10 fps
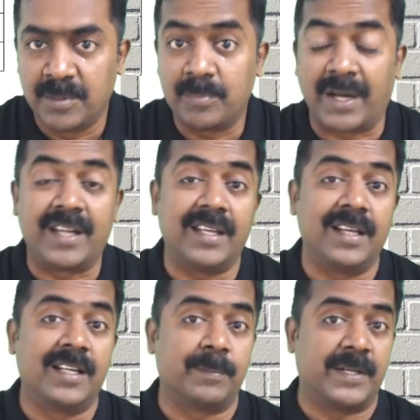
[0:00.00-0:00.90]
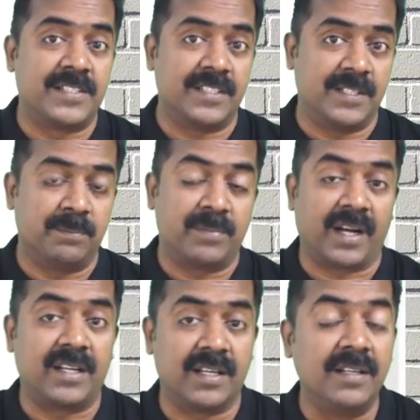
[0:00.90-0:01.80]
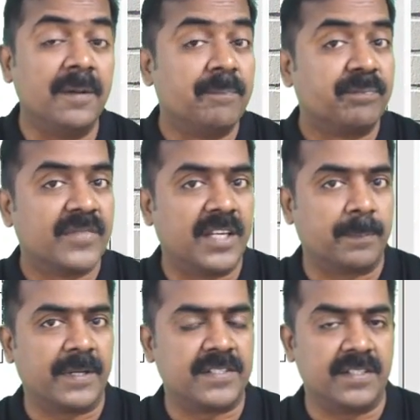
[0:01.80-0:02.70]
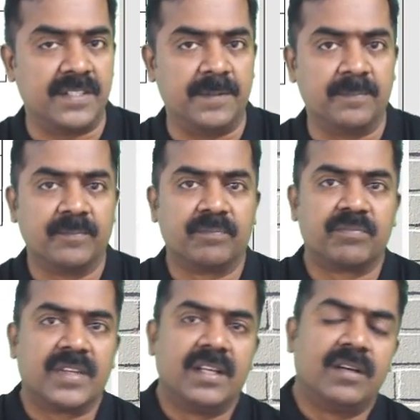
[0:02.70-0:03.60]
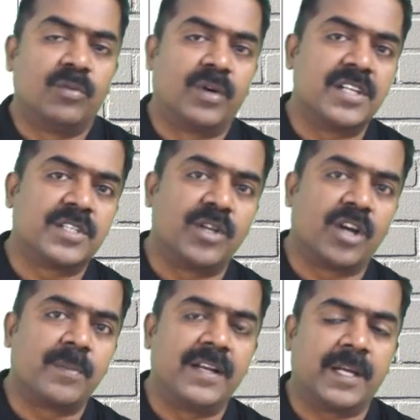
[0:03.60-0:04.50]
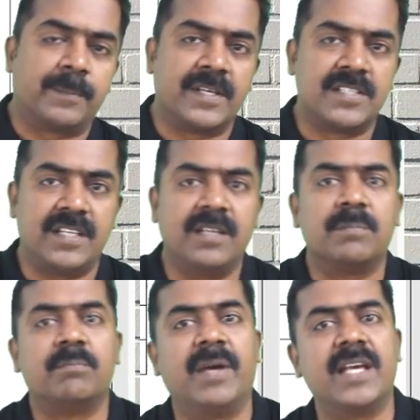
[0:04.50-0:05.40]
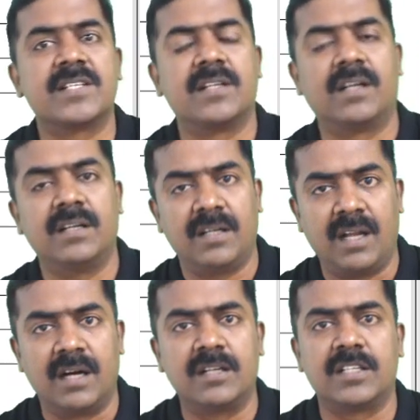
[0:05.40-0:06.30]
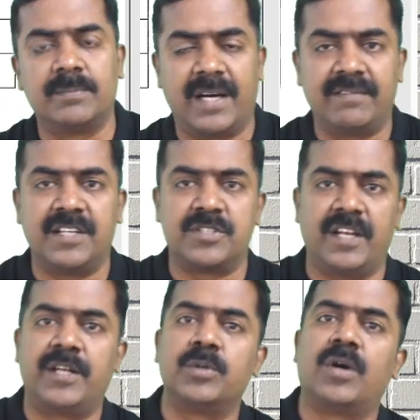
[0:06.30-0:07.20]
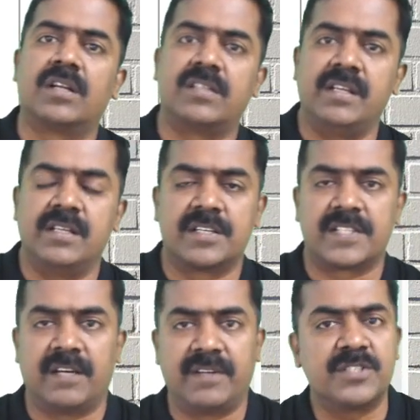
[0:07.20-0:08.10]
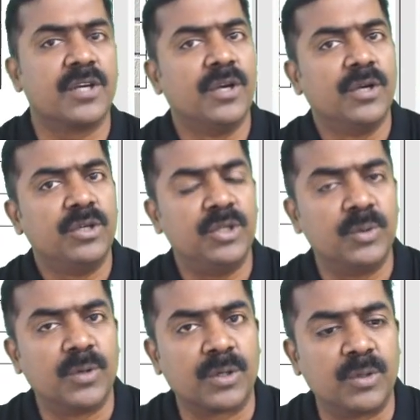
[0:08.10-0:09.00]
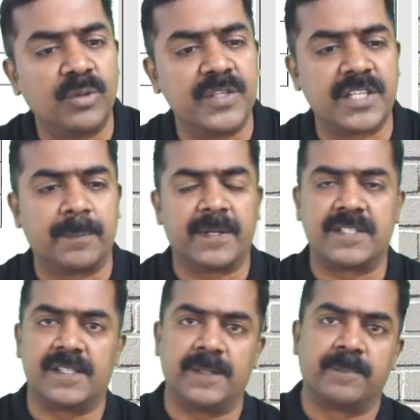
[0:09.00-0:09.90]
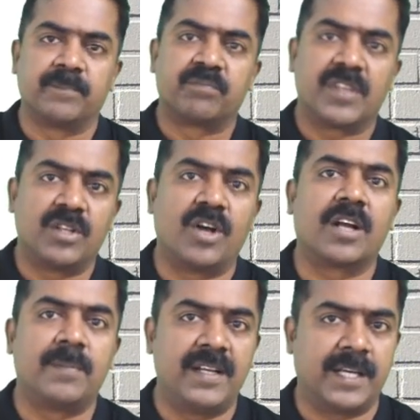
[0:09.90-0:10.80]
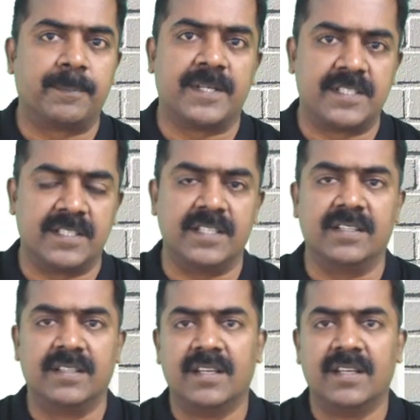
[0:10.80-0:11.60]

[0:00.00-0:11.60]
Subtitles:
Practical capacity. Practical capacity. What is the normal capacity? Based on long-term average, like 2 or 3 years average, you work out which capacity? Normal capacity.